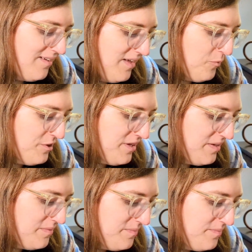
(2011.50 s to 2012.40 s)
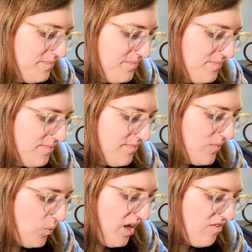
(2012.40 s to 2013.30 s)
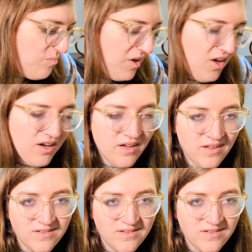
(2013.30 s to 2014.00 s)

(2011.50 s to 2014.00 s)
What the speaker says: And we're done. We have Bug,